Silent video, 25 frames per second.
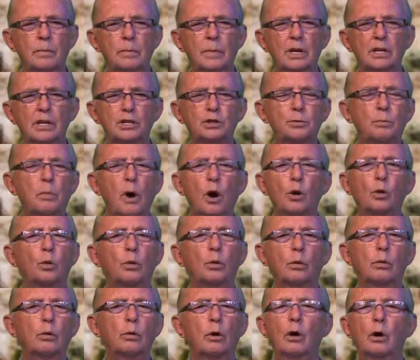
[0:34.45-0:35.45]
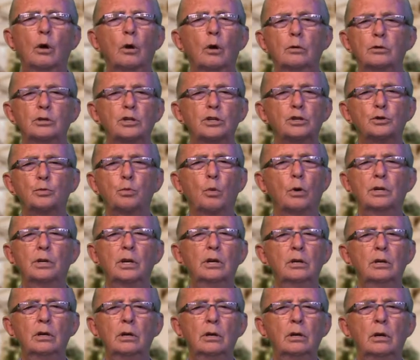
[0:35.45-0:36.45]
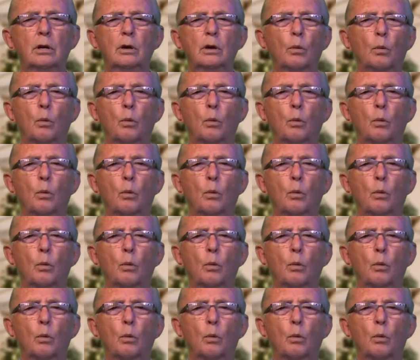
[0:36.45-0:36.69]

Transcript: He spoke just what he